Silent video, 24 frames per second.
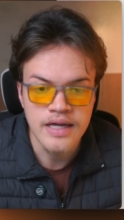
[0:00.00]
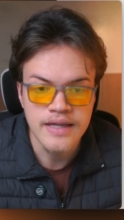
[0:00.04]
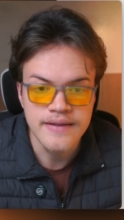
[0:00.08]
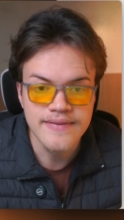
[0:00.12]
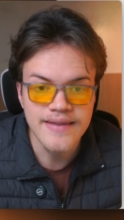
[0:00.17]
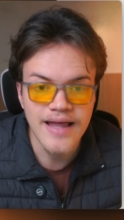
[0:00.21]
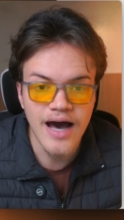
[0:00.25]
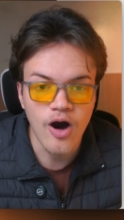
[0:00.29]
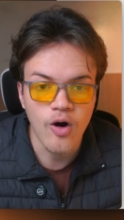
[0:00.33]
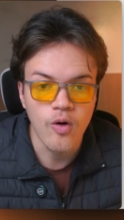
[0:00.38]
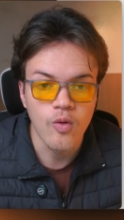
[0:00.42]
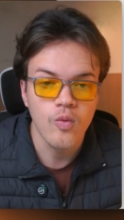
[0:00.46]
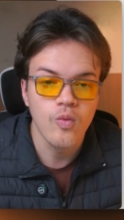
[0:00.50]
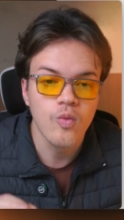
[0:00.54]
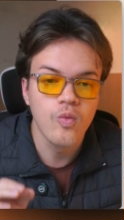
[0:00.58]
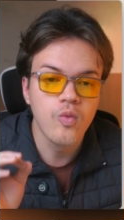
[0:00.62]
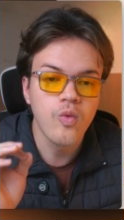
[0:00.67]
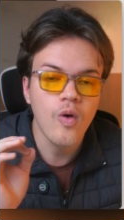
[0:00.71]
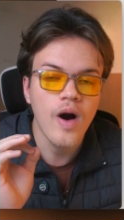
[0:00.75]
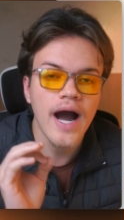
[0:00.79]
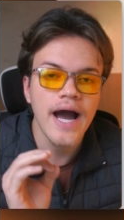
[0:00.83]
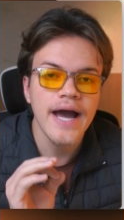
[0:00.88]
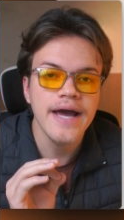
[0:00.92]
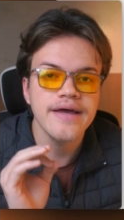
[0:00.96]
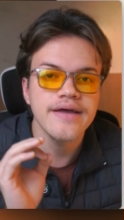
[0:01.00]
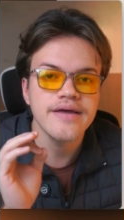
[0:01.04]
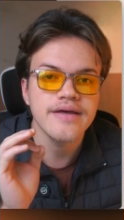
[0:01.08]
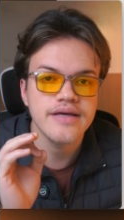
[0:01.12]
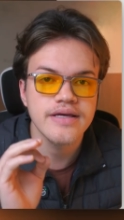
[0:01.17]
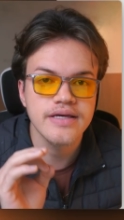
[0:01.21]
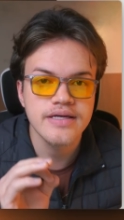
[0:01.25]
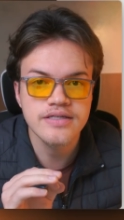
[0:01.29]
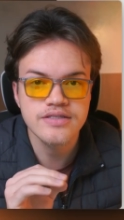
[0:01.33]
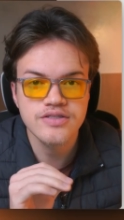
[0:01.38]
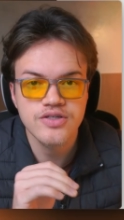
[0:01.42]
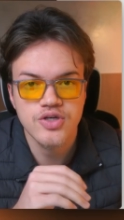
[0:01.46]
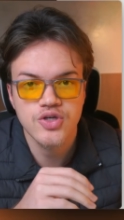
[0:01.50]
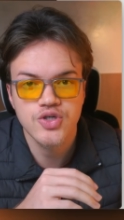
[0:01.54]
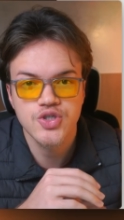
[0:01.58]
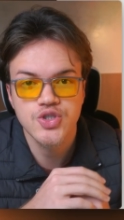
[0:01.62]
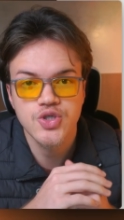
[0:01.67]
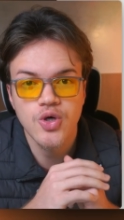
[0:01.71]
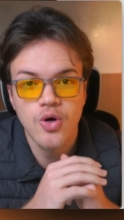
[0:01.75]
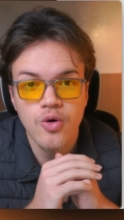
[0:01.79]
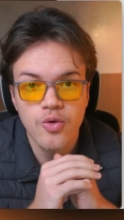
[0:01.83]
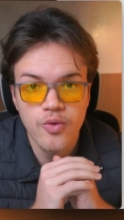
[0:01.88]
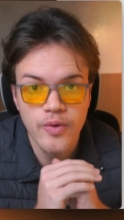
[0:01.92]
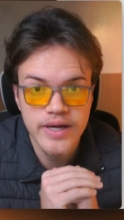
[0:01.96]
Now, why is
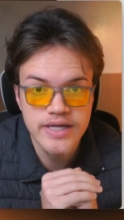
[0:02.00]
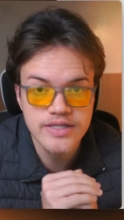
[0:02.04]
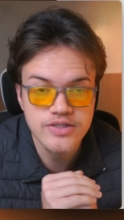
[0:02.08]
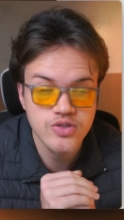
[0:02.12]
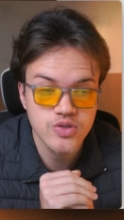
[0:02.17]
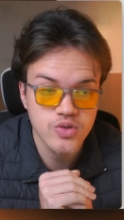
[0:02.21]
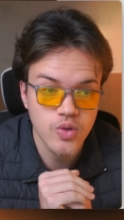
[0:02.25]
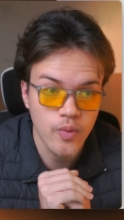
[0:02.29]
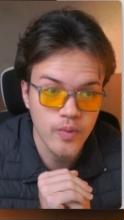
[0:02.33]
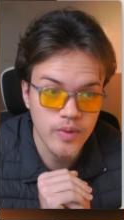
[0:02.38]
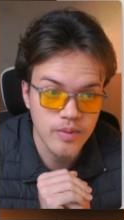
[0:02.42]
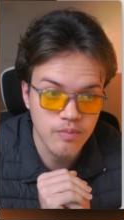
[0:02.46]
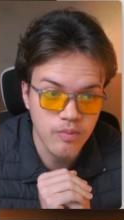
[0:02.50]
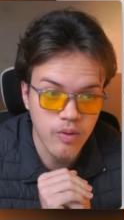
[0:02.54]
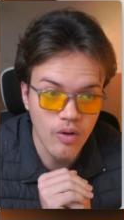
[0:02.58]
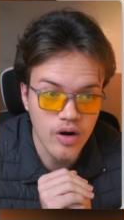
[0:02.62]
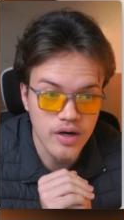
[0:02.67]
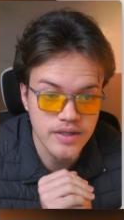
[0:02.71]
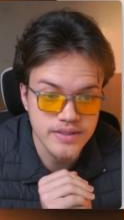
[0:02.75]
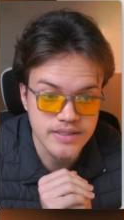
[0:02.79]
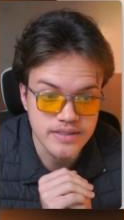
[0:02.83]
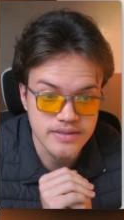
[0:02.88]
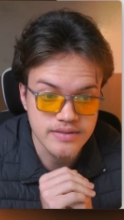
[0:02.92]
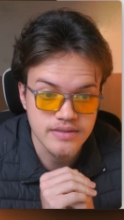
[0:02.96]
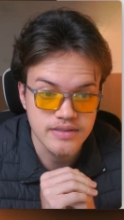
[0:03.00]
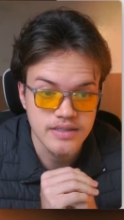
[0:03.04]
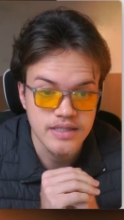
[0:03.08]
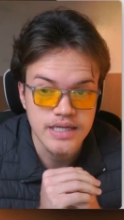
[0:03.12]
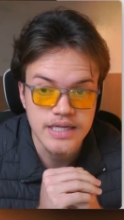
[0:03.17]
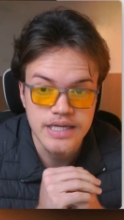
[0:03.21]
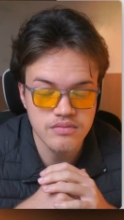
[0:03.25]
show rate so important?